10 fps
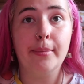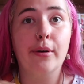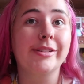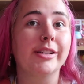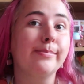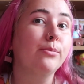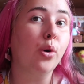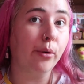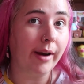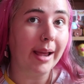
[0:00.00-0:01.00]
but obviously it's
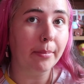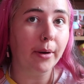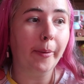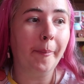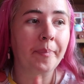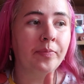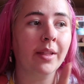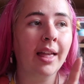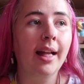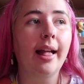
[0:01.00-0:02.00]
more rainbow.
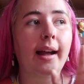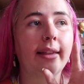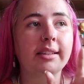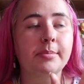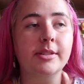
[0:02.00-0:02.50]
And that's because